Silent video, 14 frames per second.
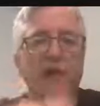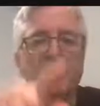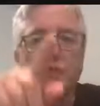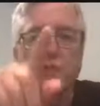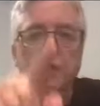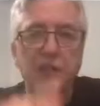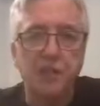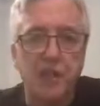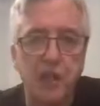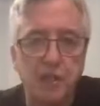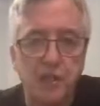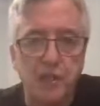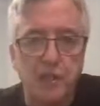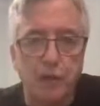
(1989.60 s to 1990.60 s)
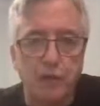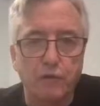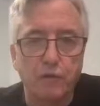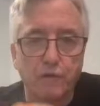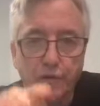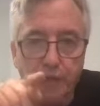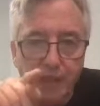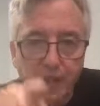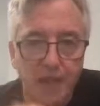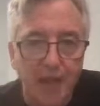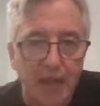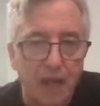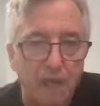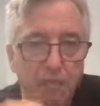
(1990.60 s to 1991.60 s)
you search down for the
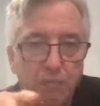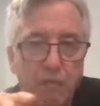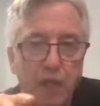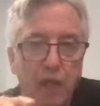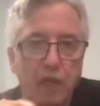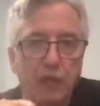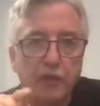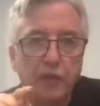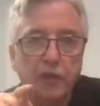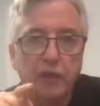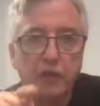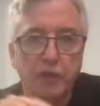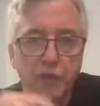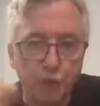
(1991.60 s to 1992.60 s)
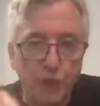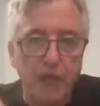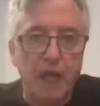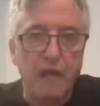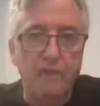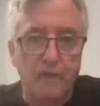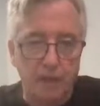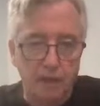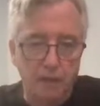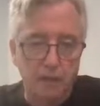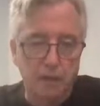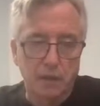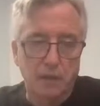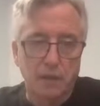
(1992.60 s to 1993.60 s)
name that you gave it,
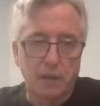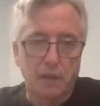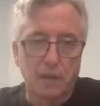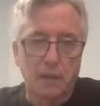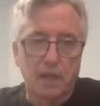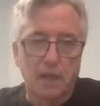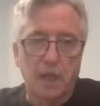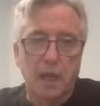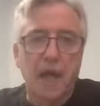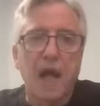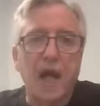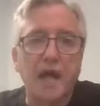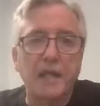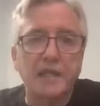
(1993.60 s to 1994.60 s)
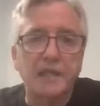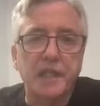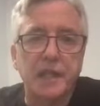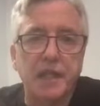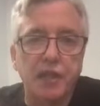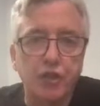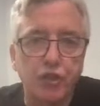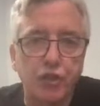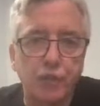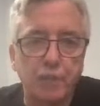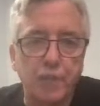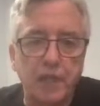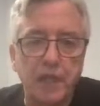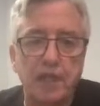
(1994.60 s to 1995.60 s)
and it should
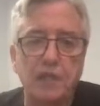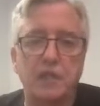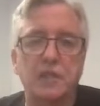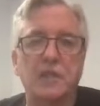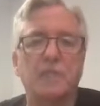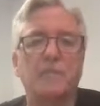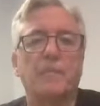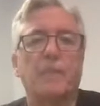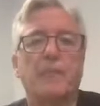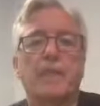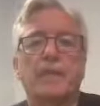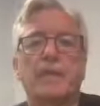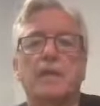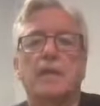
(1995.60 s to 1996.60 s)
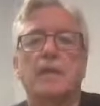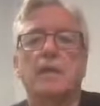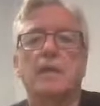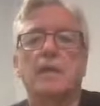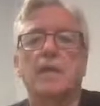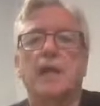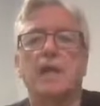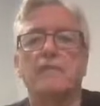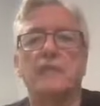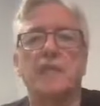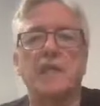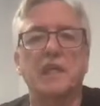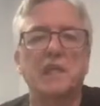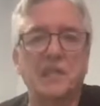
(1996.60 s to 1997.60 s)
be have an
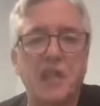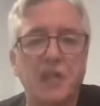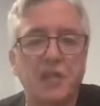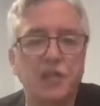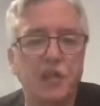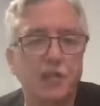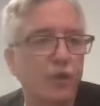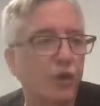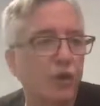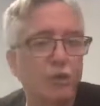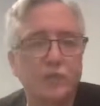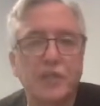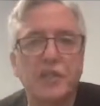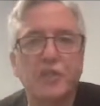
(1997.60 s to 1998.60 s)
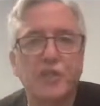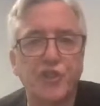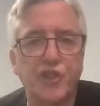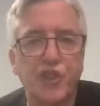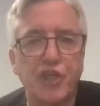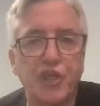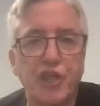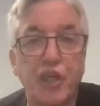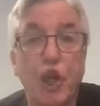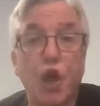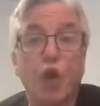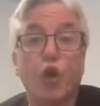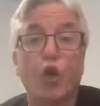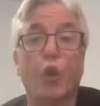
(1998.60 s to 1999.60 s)
extension called G
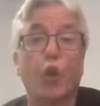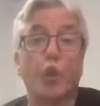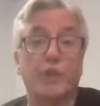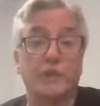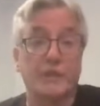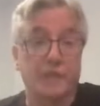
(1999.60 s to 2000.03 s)
code.